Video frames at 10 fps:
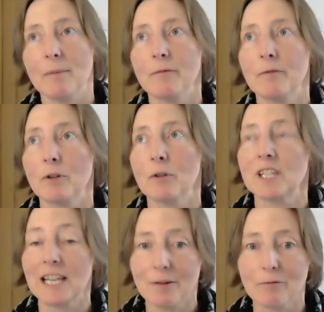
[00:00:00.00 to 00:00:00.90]
for
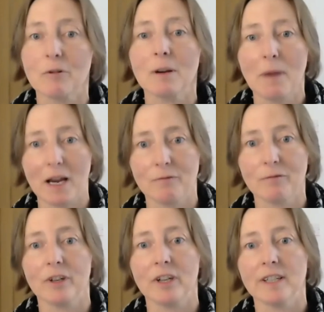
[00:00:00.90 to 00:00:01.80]
delivering
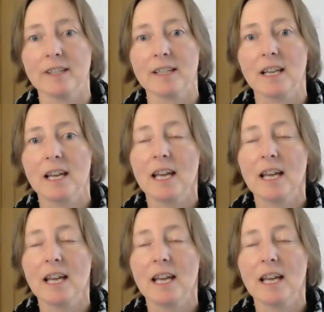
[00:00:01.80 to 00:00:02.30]
mindfulness